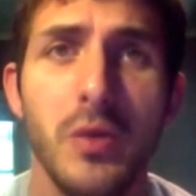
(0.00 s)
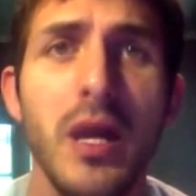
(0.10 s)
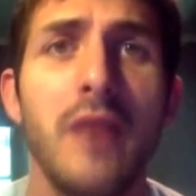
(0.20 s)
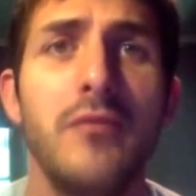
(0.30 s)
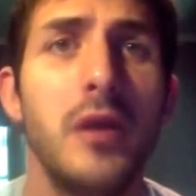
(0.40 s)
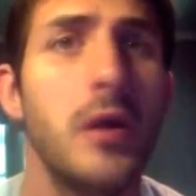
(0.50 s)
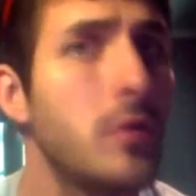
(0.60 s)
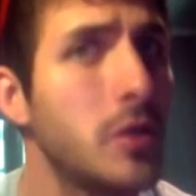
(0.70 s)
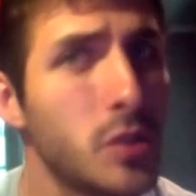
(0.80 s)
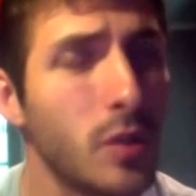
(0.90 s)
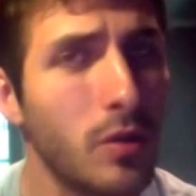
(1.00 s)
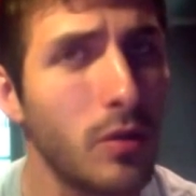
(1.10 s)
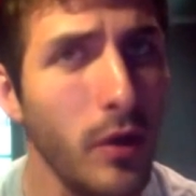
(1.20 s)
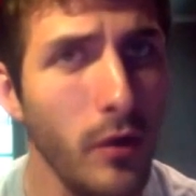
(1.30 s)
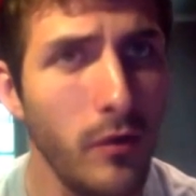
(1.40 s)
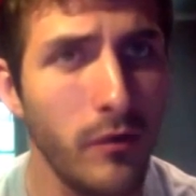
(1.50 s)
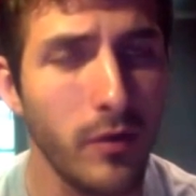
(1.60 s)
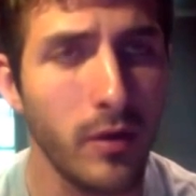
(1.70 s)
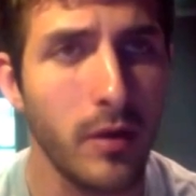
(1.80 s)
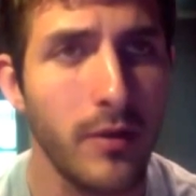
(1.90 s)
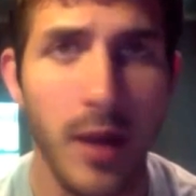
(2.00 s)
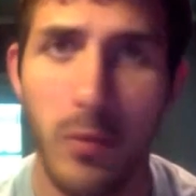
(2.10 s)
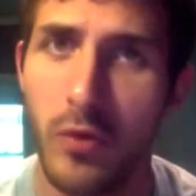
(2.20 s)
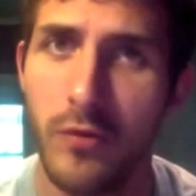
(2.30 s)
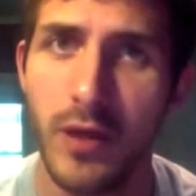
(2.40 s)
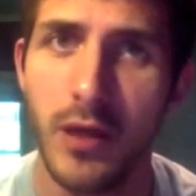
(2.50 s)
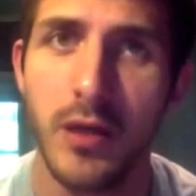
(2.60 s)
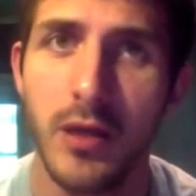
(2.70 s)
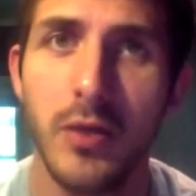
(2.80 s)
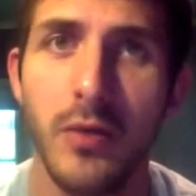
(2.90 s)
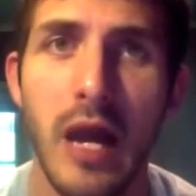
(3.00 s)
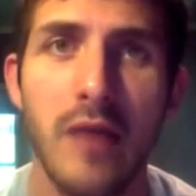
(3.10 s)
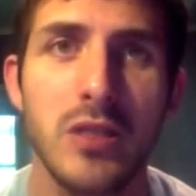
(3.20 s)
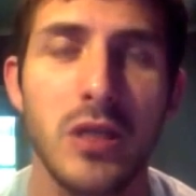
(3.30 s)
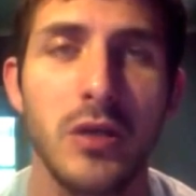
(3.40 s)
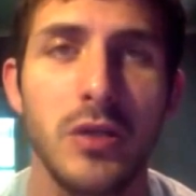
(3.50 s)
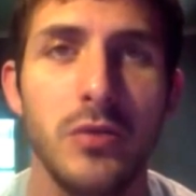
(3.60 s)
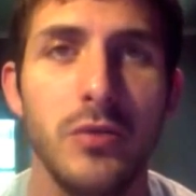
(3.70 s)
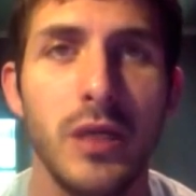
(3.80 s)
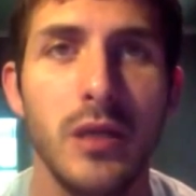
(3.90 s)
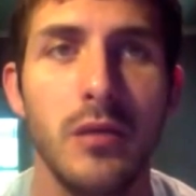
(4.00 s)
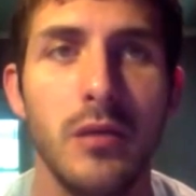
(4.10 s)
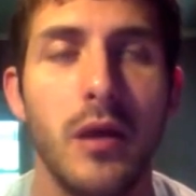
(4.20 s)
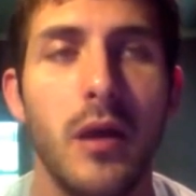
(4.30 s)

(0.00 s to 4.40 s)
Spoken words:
We have no control over that movie. You would have to talk to the